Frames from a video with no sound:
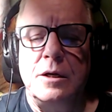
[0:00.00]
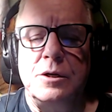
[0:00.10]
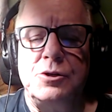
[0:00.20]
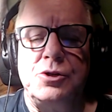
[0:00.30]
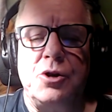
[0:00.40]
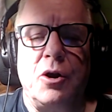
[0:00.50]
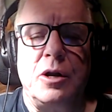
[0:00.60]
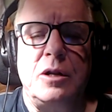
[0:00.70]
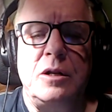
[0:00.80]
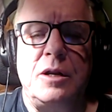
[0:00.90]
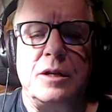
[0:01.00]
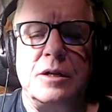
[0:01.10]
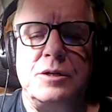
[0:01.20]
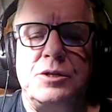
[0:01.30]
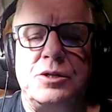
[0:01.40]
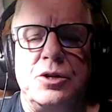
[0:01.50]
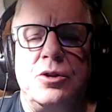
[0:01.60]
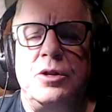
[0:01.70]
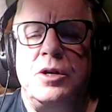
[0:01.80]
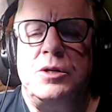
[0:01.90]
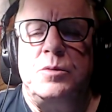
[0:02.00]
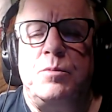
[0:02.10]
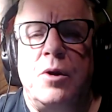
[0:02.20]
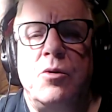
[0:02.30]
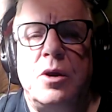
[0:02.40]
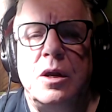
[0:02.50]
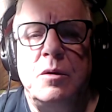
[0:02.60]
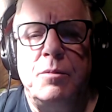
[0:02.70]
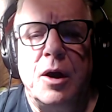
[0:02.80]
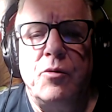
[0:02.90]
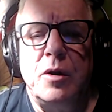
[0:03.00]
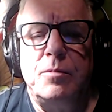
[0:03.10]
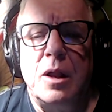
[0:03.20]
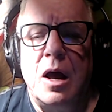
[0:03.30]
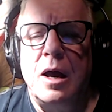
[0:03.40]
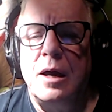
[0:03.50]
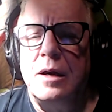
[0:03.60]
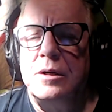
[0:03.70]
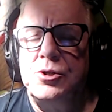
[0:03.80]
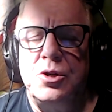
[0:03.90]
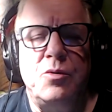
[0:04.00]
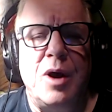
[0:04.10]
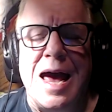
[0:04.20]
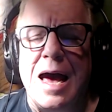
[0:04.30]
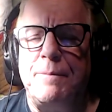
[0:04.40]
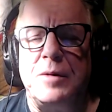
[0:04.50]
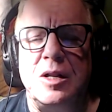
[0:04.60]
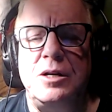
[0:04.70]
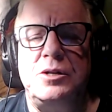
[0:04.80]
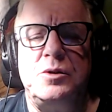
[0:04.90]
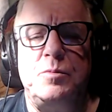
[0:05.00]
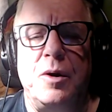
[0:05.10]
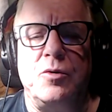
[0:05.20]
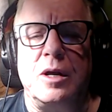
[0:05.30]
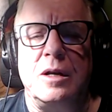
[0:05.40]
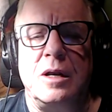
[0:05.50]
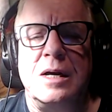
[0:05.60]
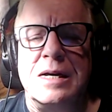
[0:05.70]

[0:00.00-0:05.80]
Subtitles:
Startled at the stillness broken by reply so aptly spoken,